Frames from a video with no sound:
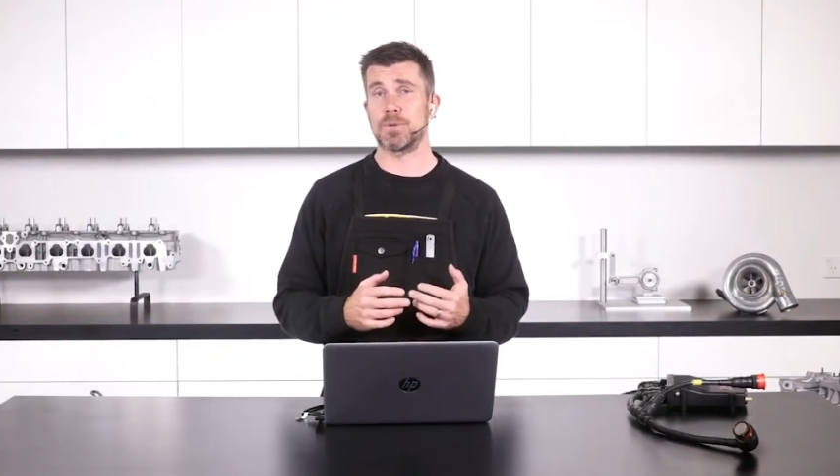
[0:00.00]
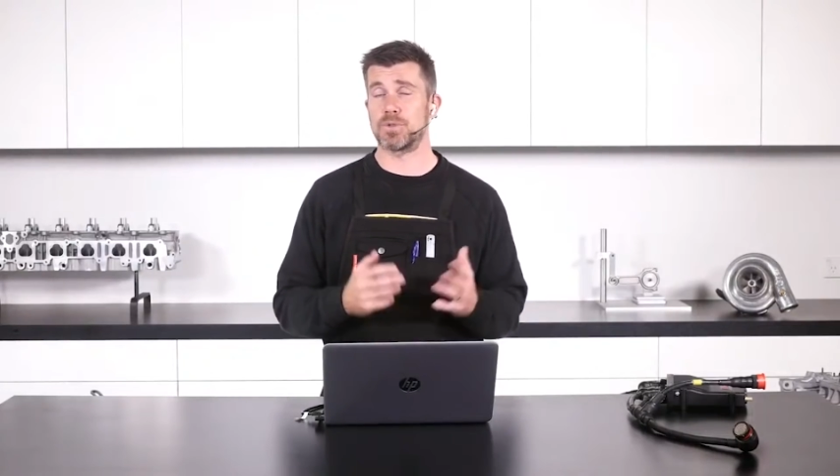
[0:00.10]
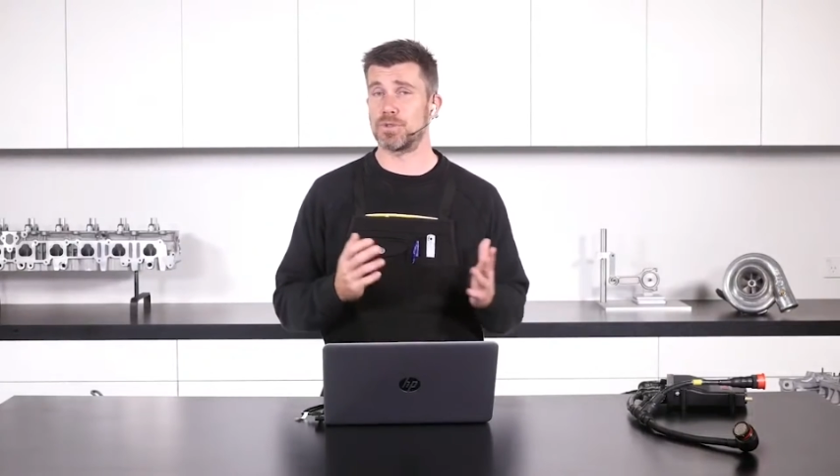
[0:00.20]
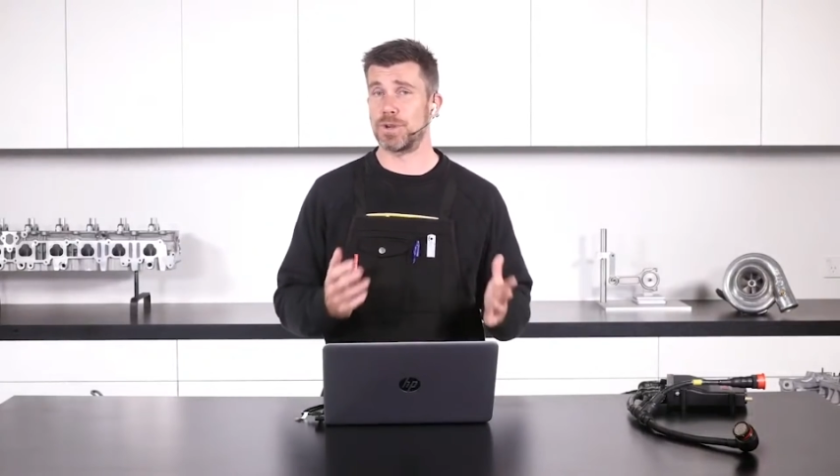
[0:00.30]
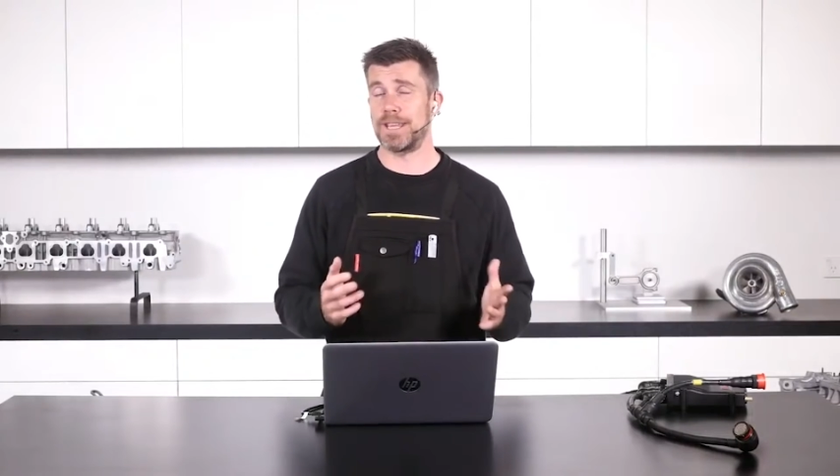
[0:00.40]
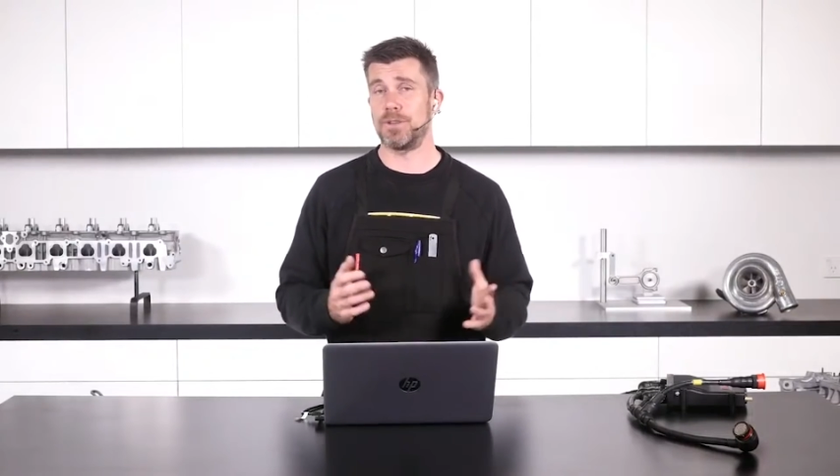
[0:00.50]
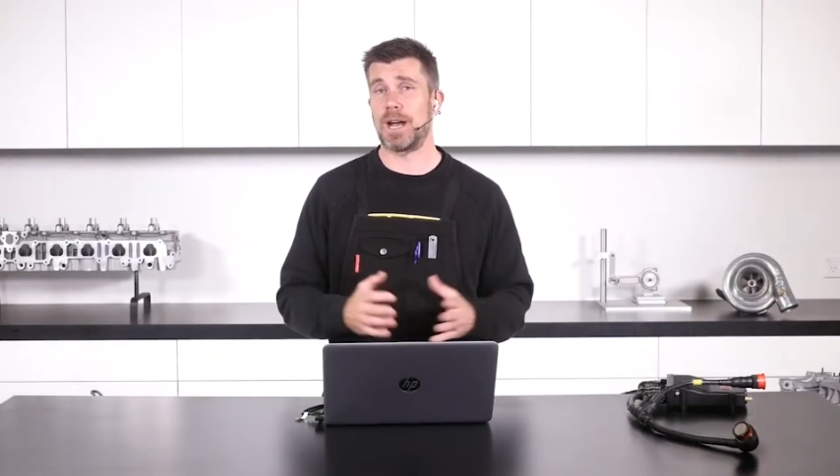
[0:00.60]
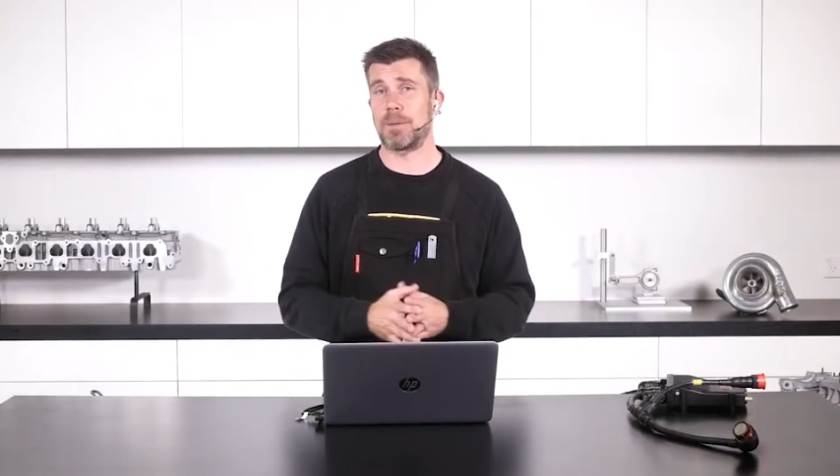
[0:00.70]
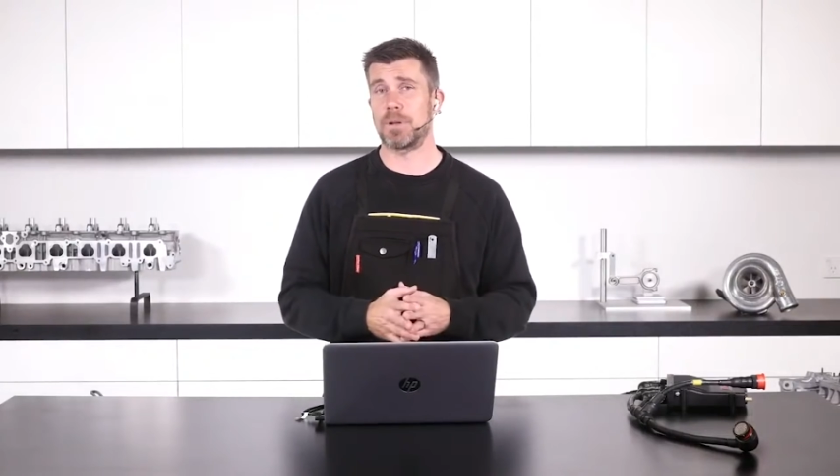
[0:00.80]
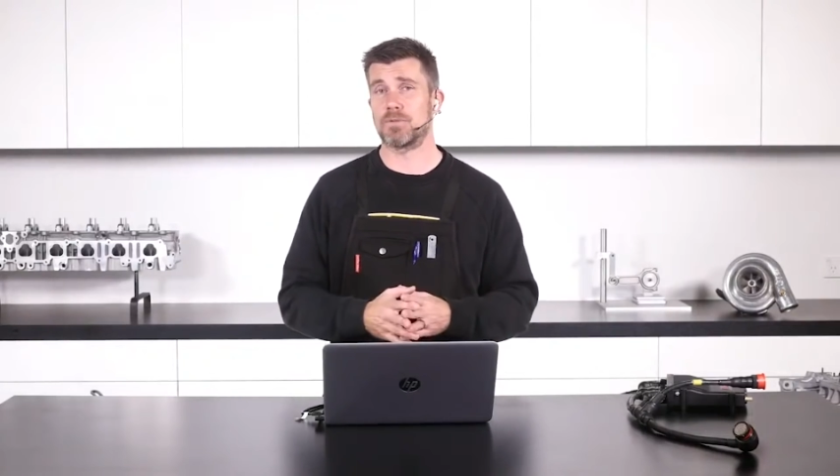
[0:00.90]
which will get you
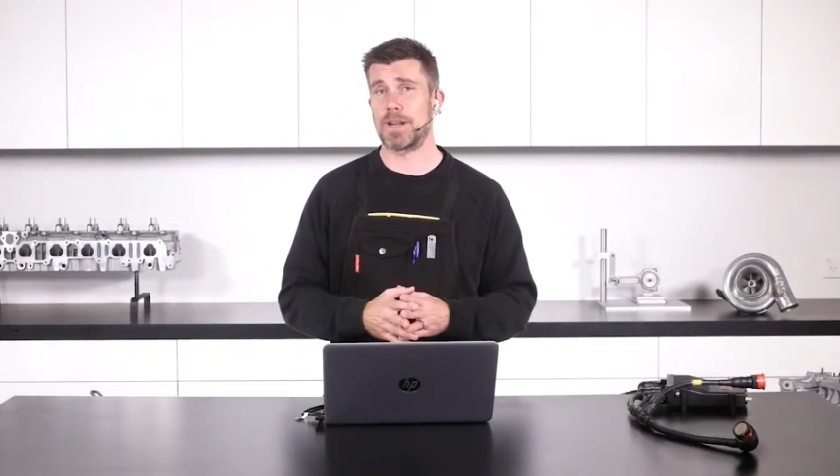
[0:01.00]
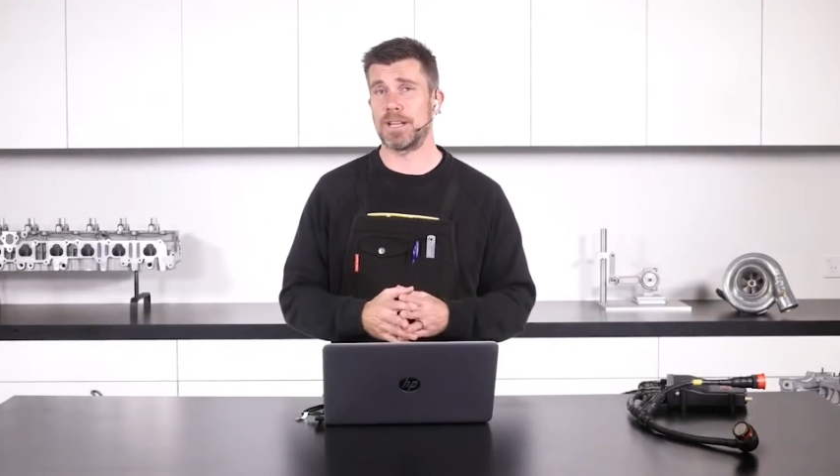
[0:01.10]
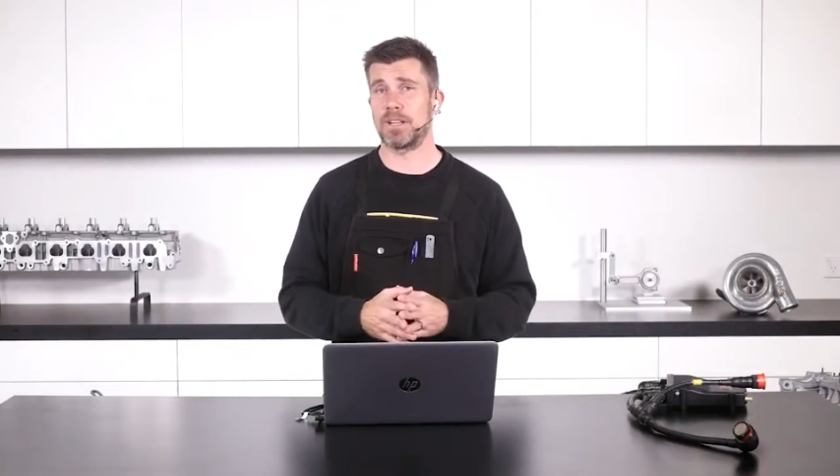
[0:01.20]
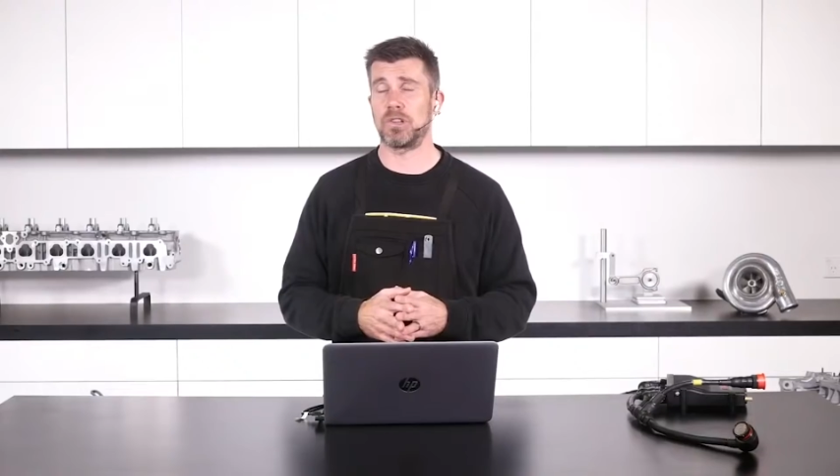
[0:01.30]
up and running,